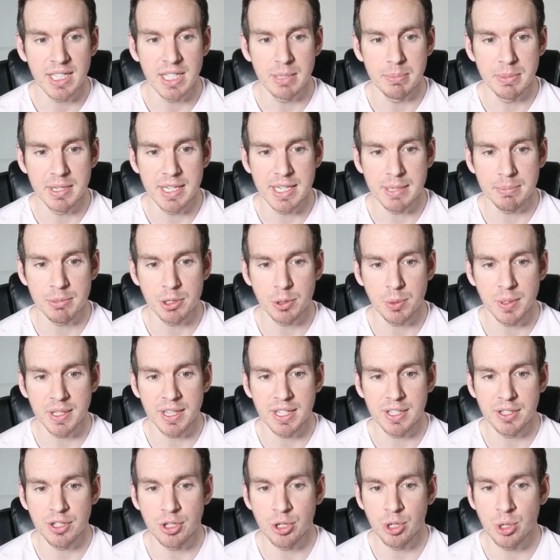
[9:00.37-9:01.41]
The meeting between
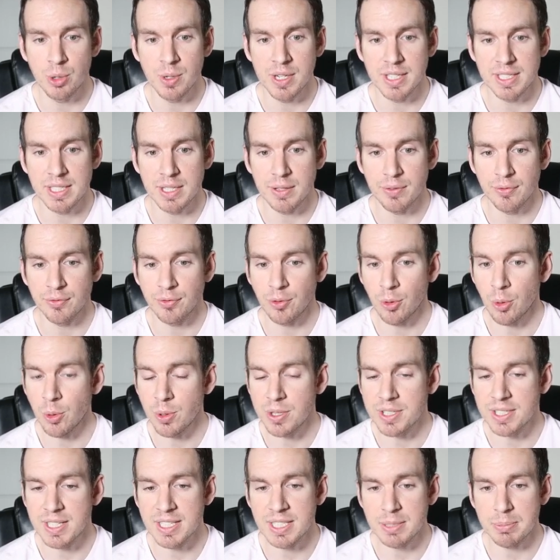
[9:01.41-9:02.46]
the two is the
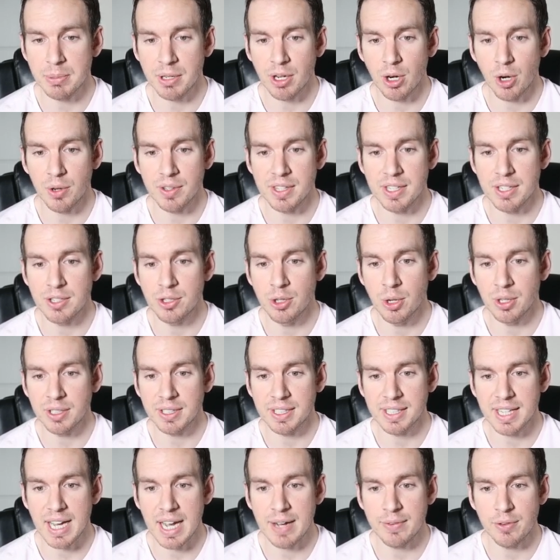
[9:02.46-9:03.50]
first since McCarthy took
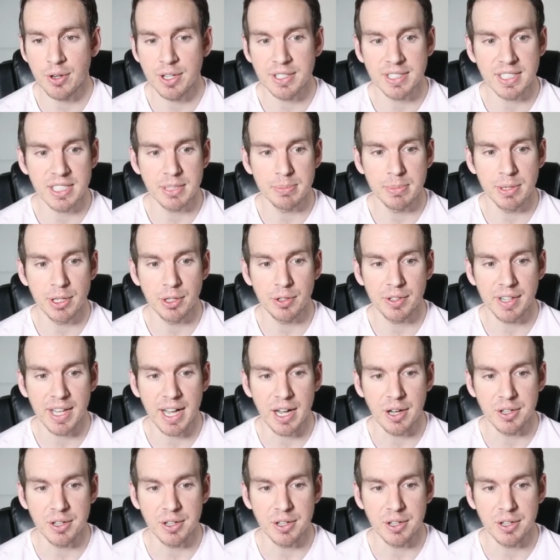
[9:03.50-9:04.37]
the gavel as the Speaker of the